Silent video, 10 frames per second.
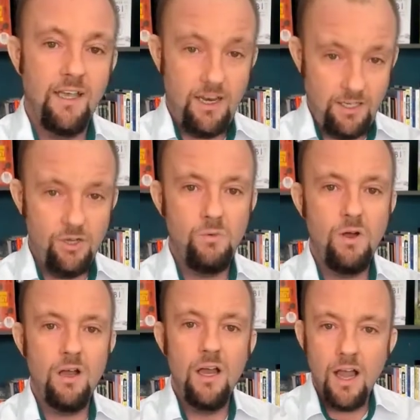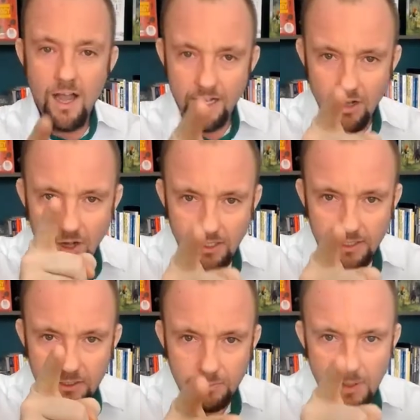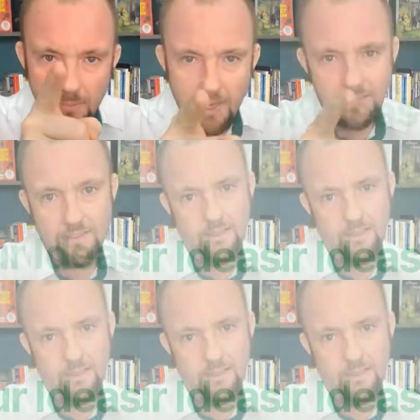And you know what? I got a little bit better.